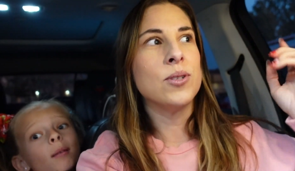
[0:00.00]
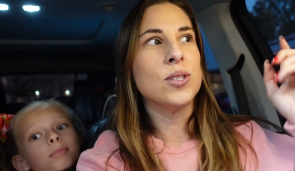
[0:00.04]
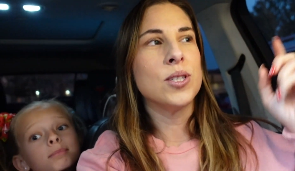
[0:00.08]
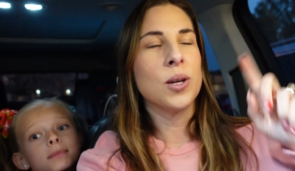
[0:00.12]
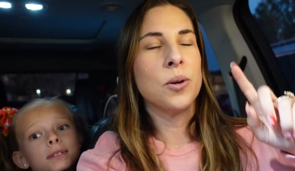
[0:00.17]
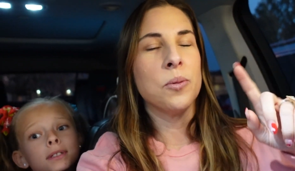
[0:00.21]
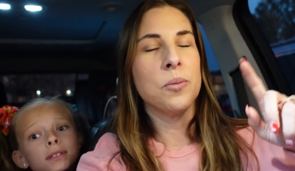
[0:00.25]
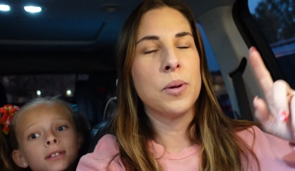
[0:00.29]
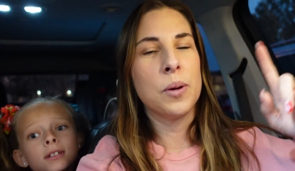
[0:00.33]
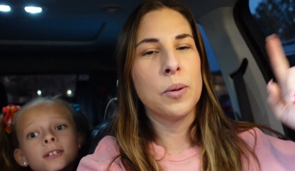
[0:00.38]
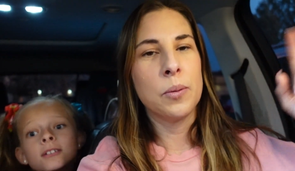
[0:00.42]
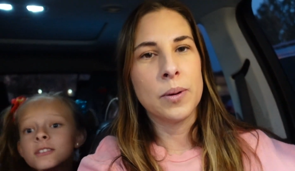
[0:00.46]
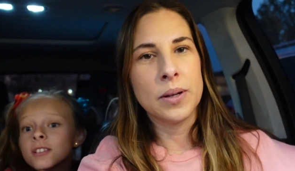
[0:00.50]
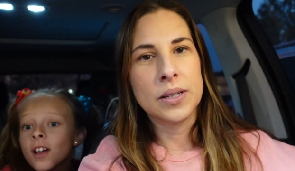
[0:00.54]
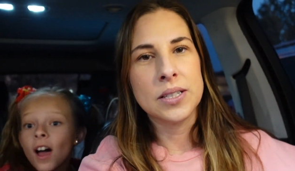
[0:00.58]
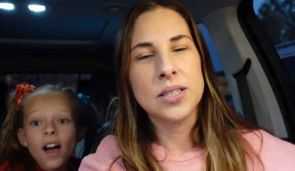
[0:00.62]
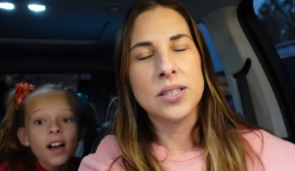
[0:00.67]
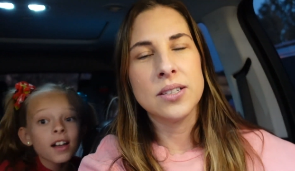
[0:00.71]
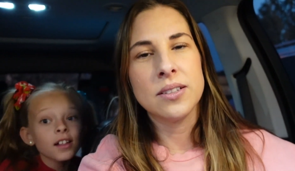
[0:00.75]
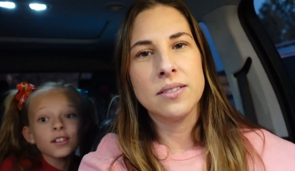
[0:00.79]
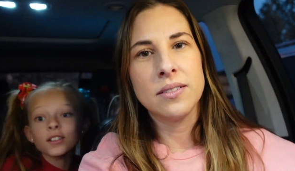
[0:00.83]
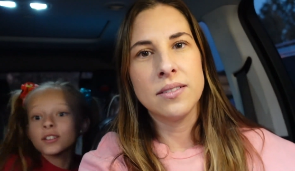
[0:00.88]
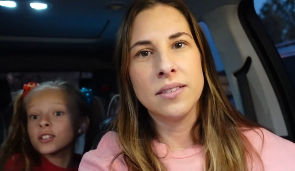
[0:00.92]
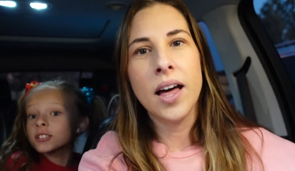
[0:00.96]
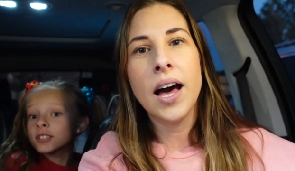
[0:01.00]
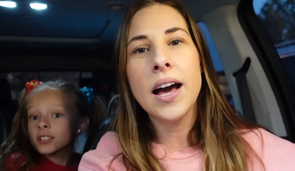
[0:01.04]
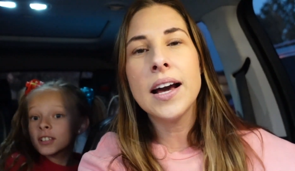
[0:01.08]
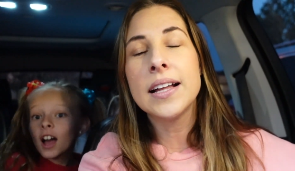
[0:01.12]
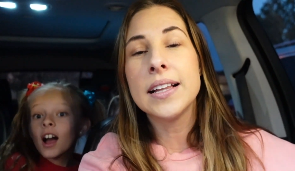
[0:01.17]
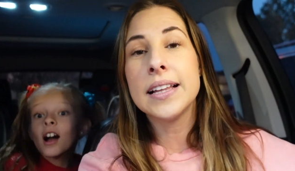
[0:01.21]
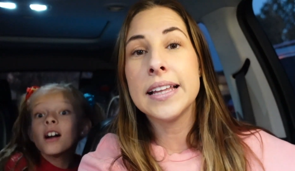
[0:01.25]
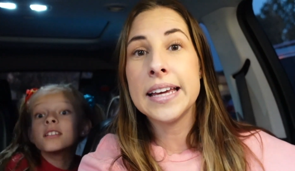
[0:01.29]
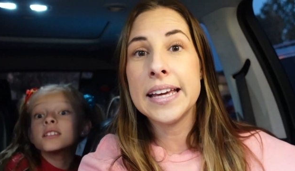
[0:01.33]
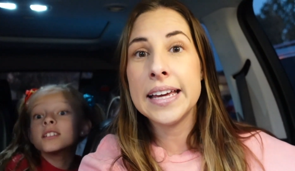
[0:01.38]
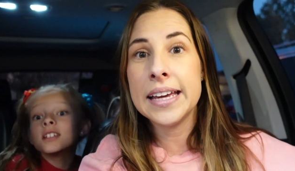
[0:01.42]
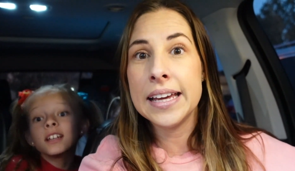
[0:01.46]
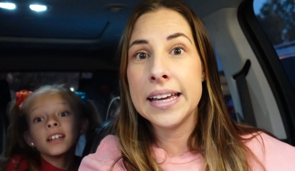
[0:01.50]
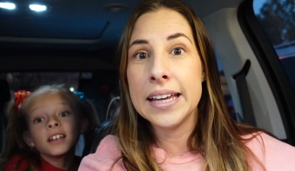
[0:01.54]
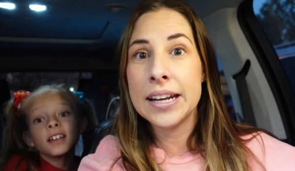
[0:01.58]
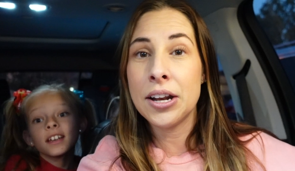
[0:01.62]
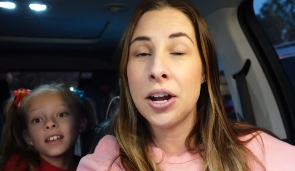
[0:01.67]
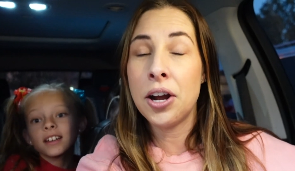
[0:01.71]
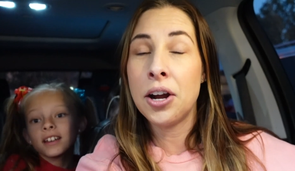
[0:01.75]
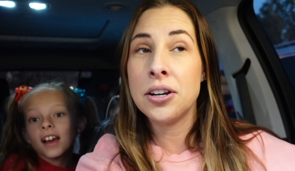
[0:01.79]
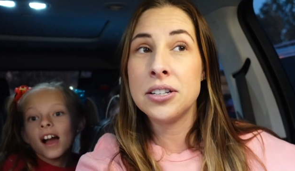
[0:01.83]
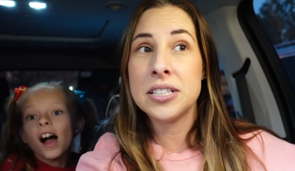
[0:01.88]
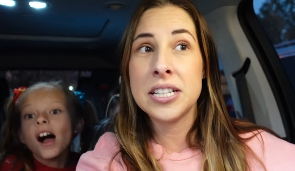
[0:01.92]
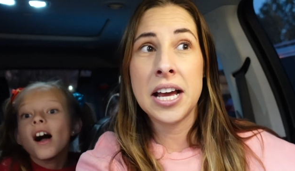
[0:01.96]
Speaker 1: So we went, to, luckily in
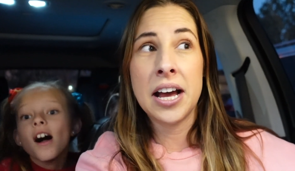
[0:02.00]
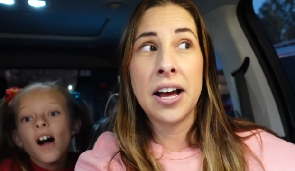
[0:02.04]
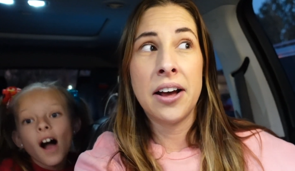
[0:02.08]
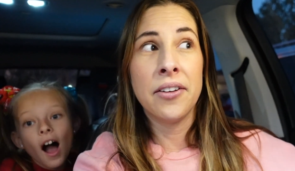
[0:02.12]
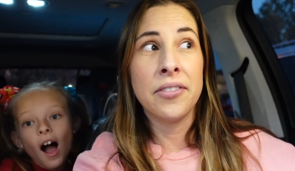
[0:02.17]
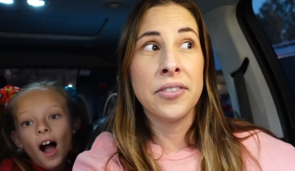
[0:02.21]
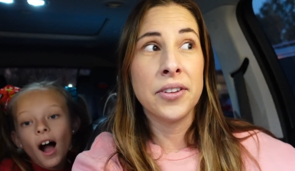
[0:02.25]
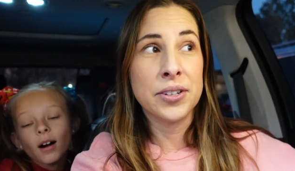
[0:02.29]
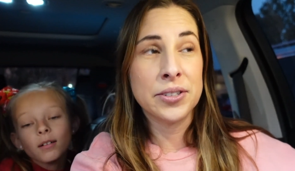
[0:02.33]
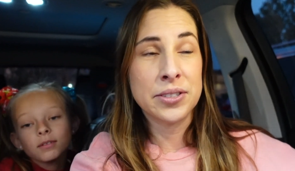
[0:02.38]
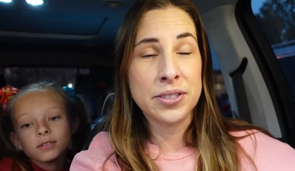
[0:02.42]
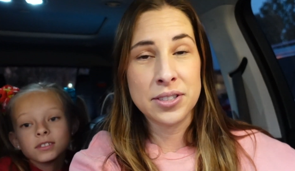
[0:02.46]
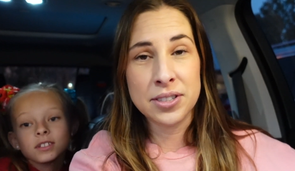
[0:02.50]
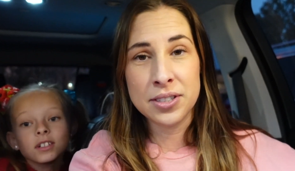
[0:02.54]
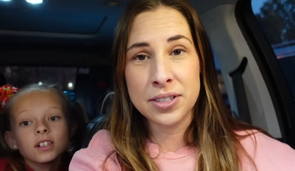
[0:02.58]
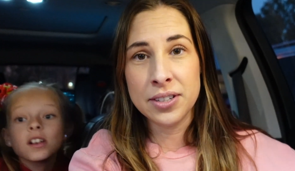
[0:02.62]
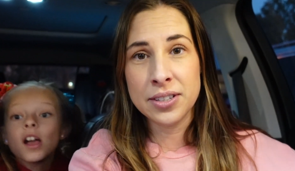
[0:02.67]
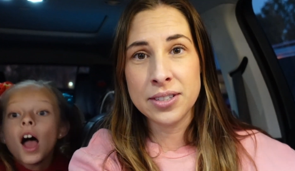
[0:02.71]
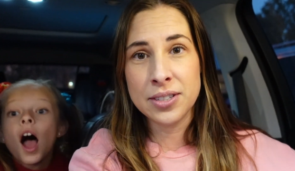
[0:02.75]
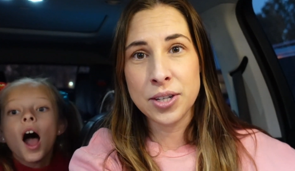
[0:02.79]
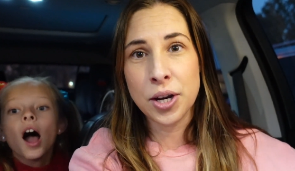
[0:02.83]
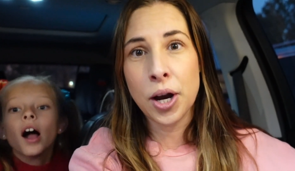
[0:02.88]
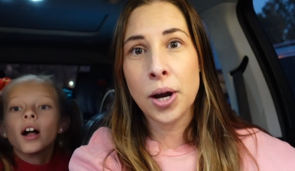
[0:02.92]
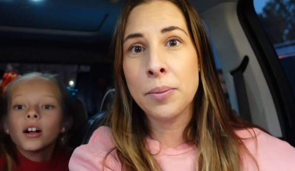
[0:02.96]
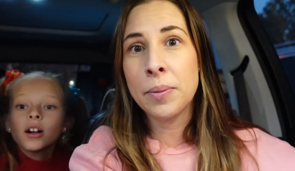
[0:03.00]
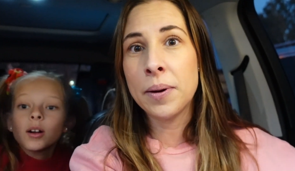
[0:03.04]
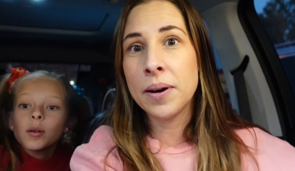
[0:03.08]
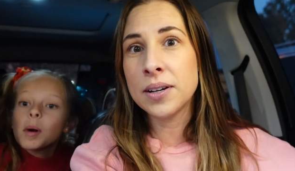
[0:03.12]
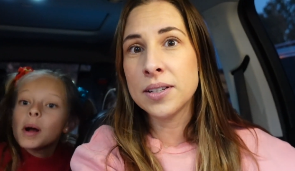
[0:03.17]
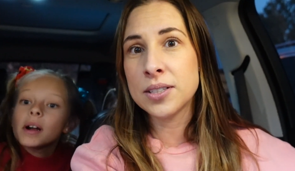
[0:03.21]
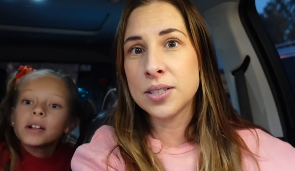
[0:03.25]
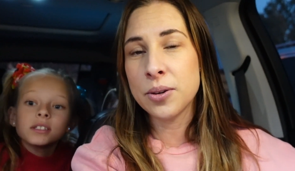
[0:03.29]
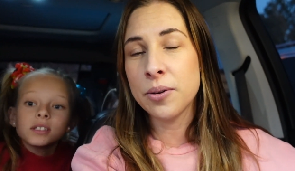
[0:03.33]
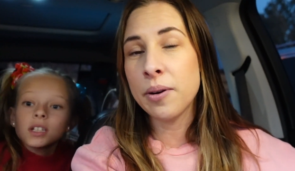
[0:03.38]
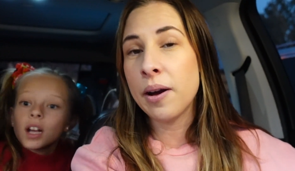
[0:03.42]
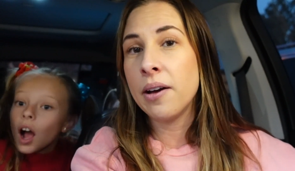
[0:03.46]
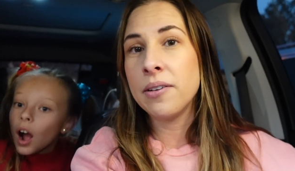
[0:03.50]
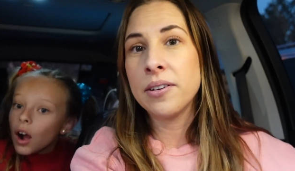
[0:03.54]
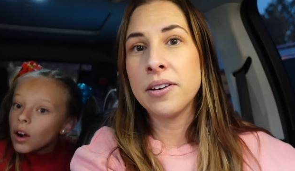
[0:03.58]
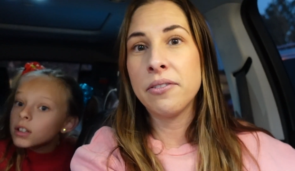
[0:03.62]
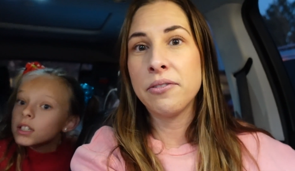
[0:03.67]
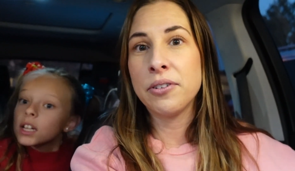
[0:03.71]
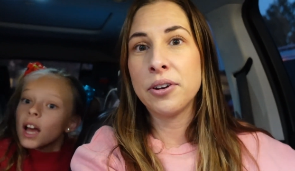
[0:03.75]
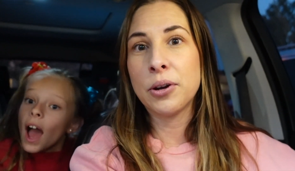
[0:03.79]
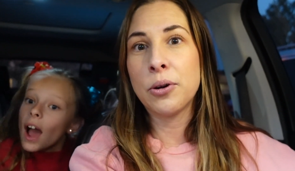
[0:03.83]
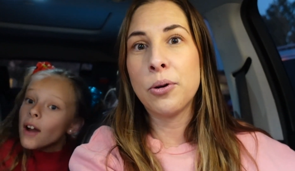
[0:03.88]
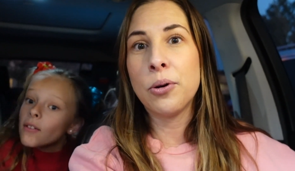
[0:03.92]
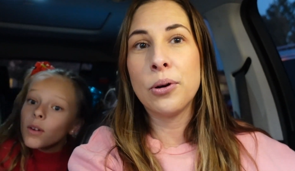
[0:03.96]
our town, there's a Starbucks around
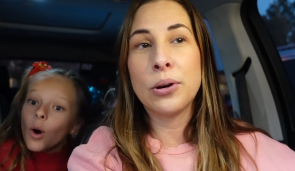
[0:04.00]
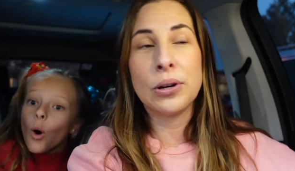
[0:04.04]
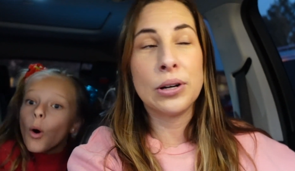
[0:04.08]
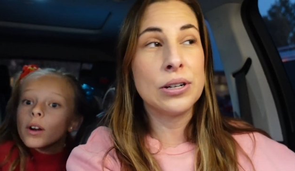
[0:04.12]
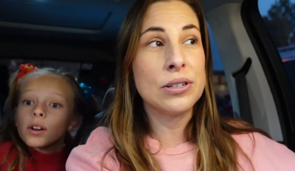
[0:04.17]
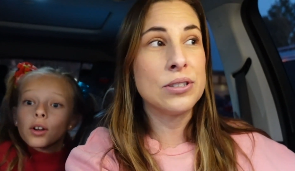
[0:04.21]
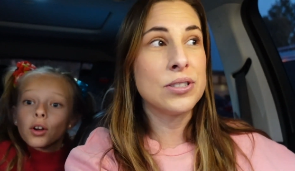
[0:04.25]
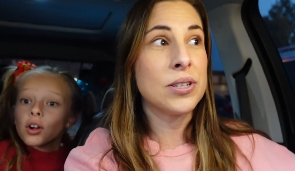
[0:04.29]
every corner.